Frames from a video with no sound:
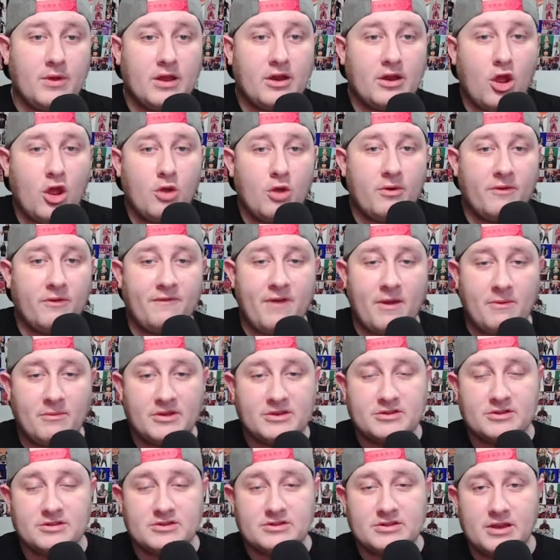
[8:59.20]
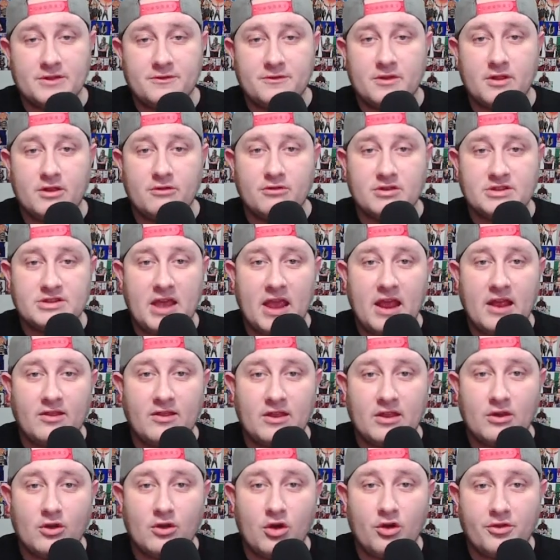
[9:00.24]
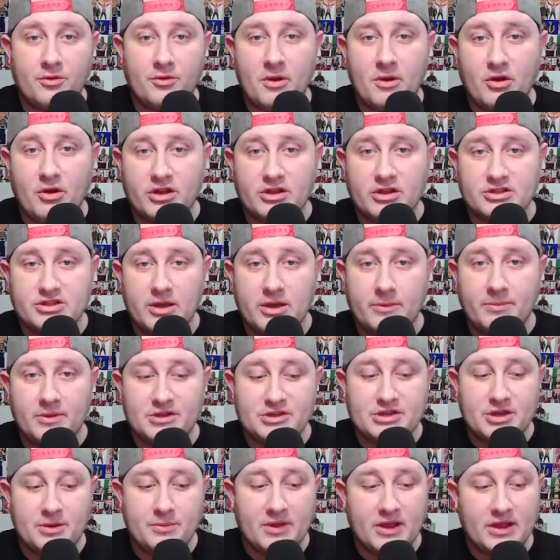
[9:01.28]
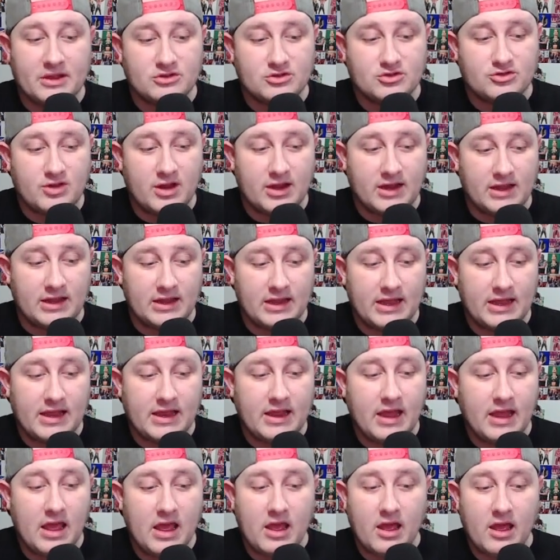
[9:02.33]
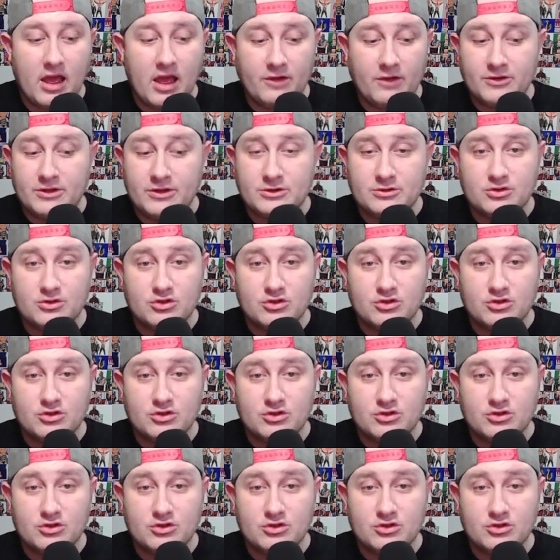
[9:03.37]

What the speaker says: Obafemi successfully retain the North American Championship against Dragon Lee. I thought this was